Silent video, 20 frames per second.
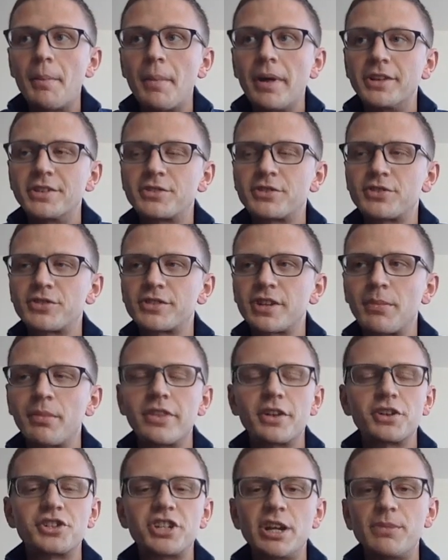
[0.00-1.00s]
it's some
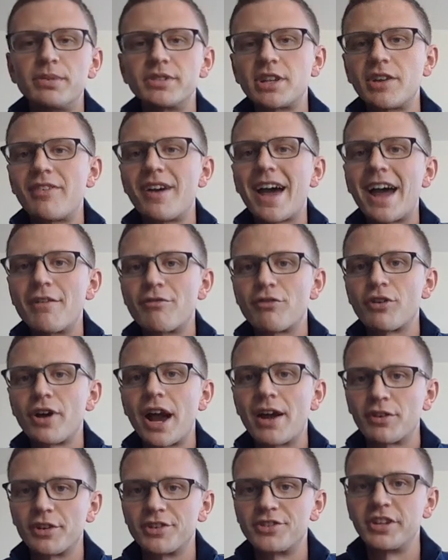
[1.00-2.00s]
of the cheapest I've
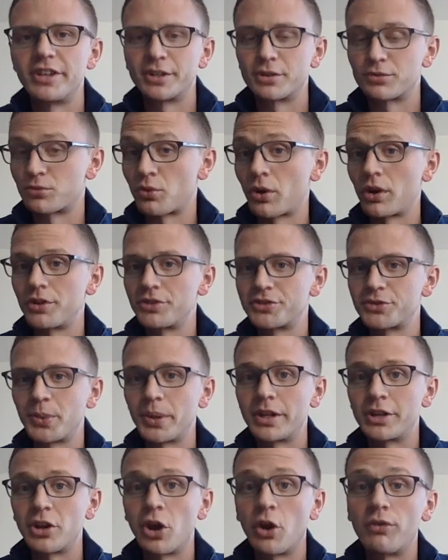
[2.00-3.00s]
ever seen a Royal
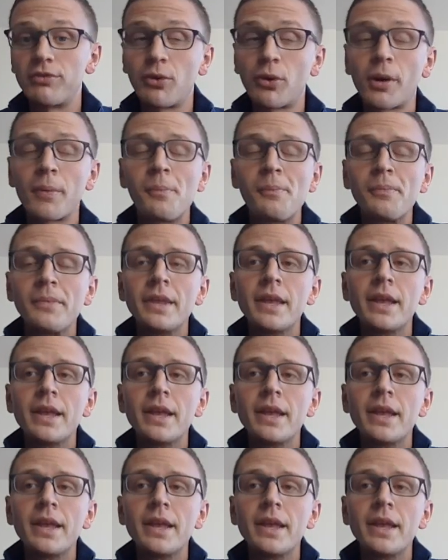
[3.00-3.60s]
Suite go for,